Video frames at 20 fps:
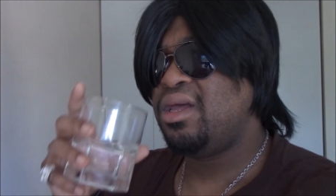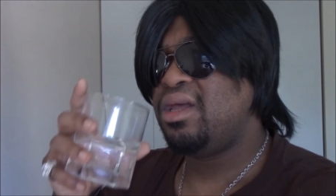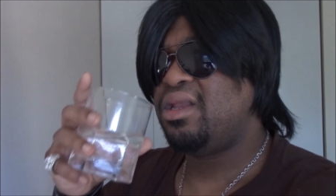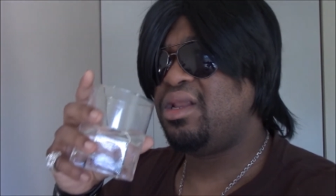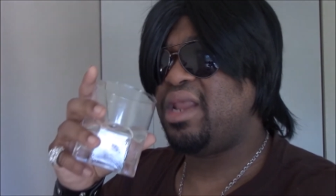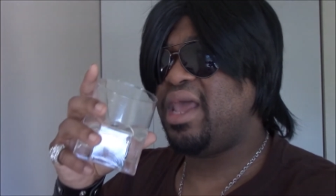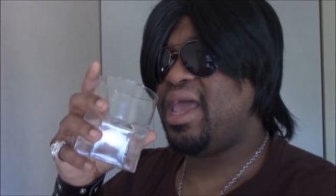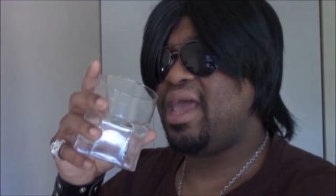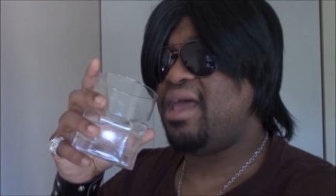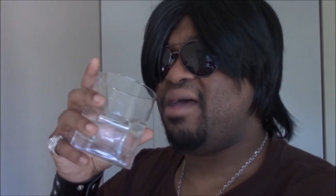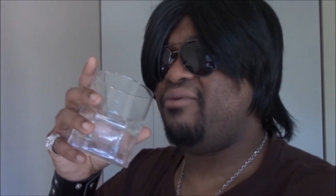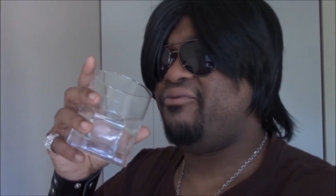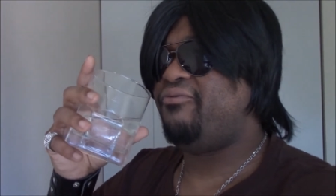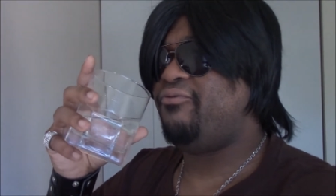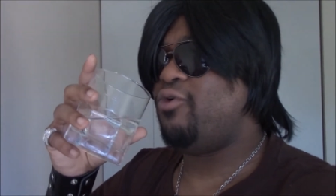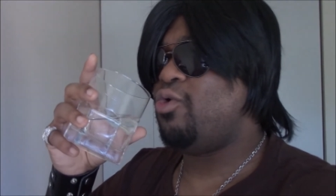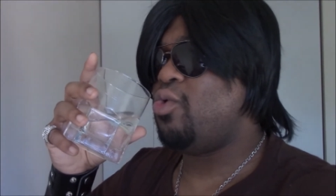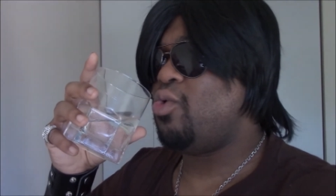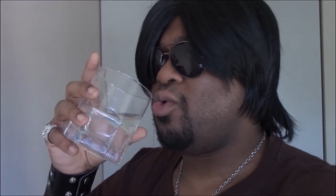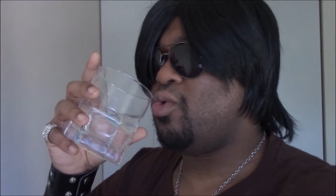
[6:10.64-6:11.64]
Damn
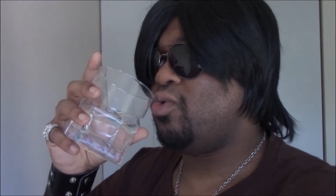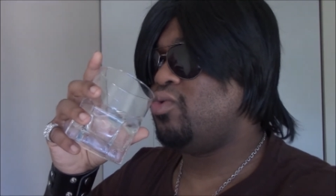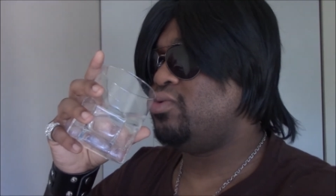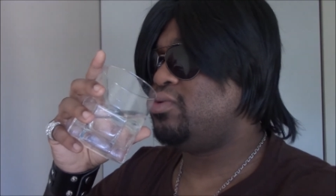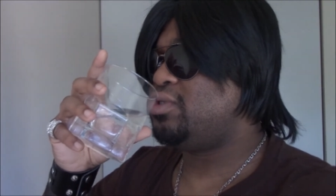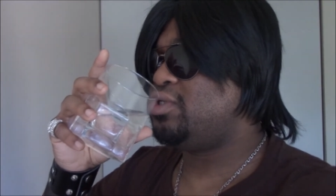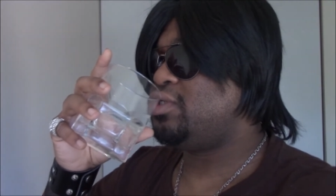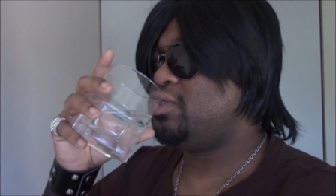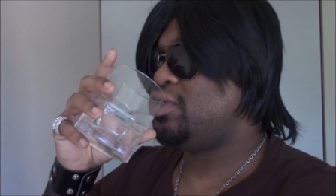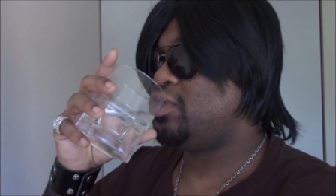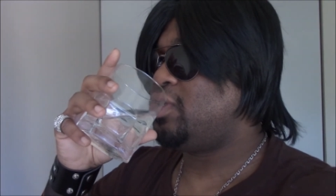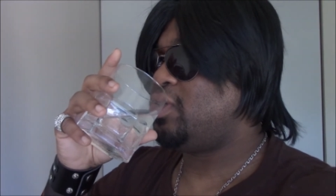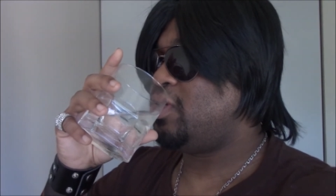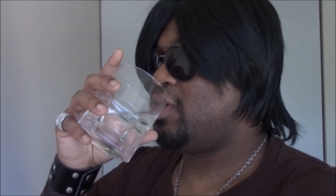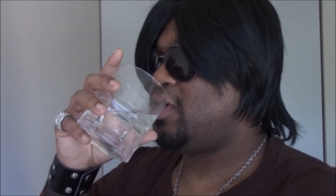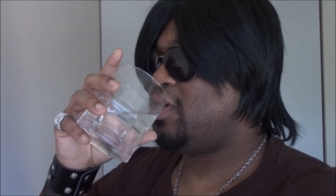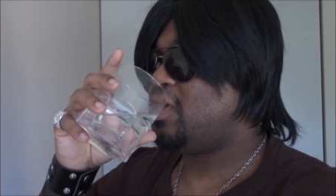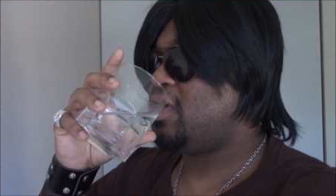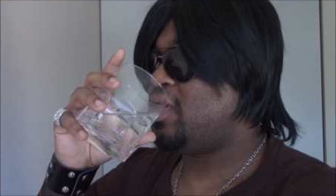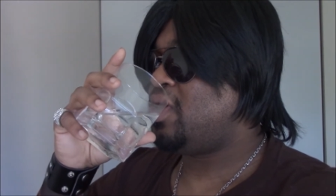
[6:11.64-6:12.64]
fools.
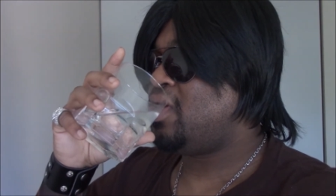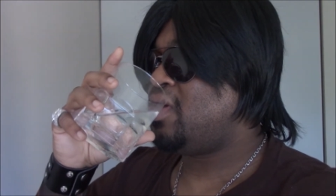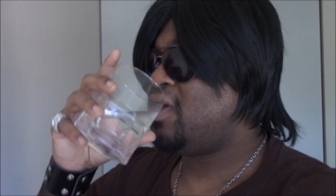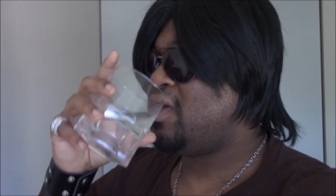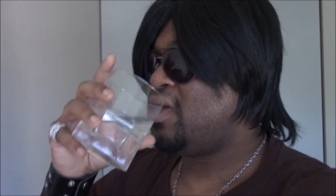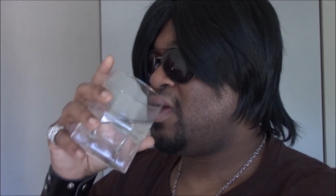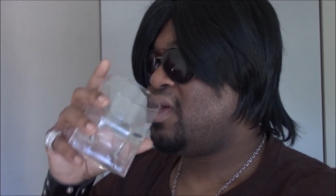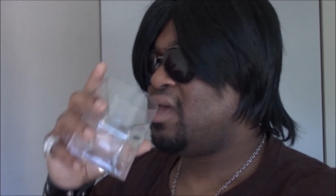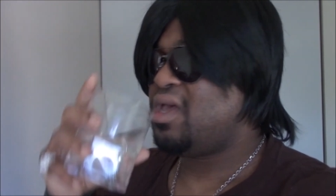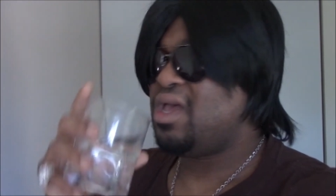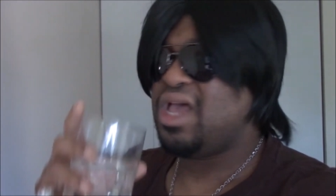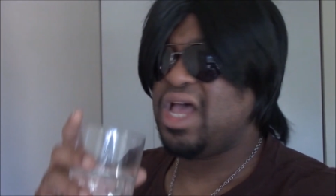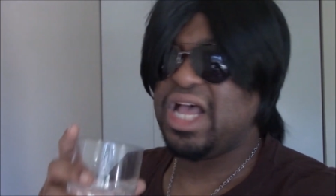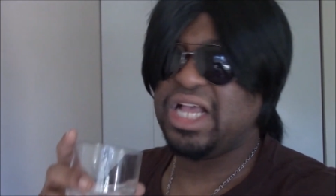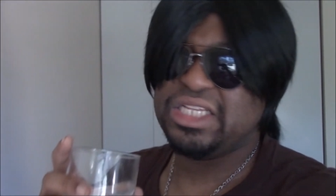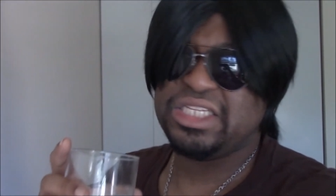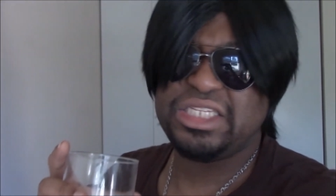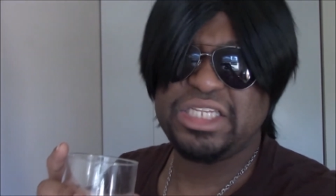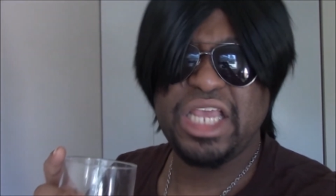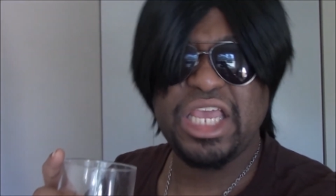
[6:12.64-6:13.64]

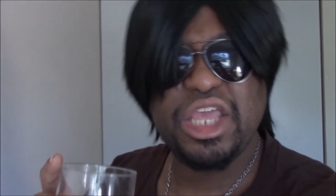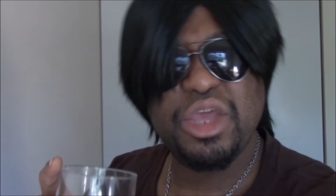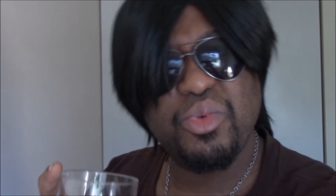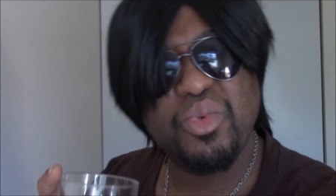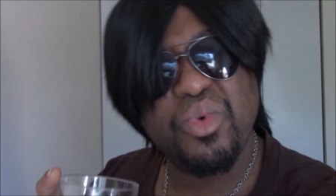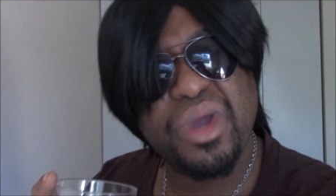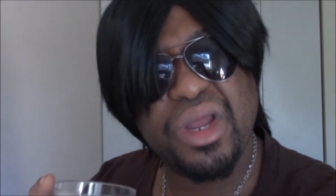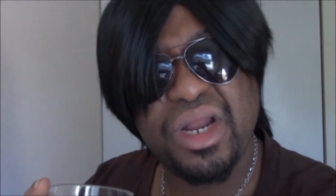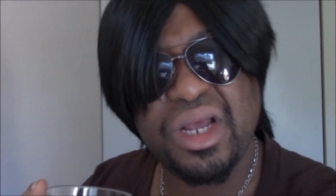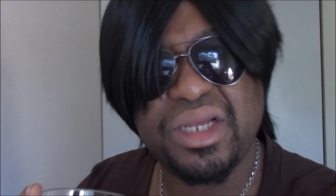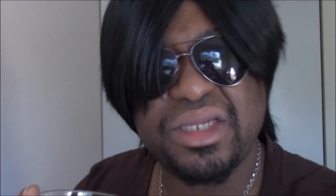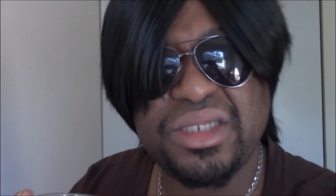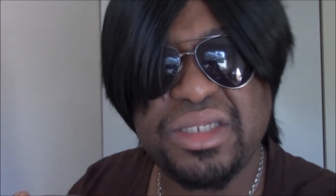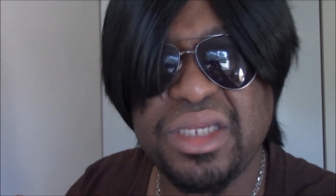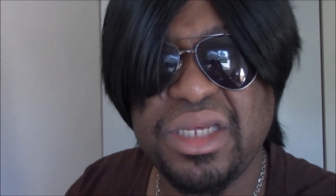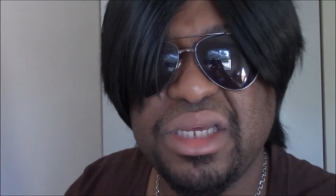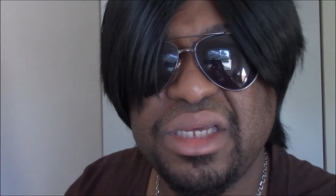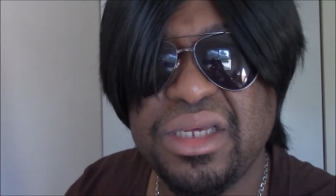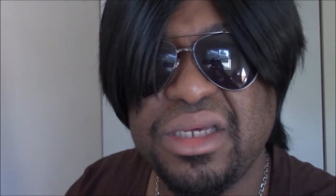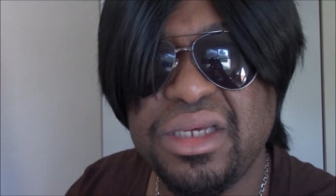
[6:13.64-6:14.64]
I'll see you when I
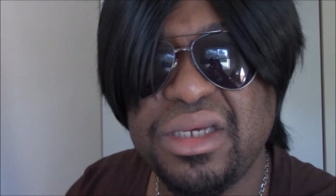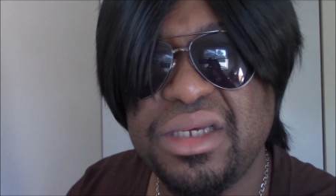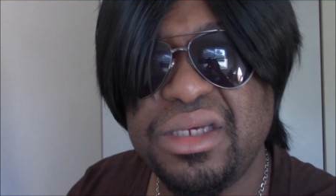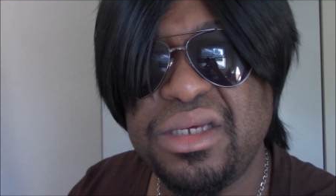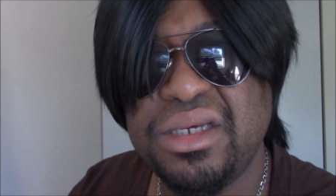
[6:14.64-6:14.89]
see you.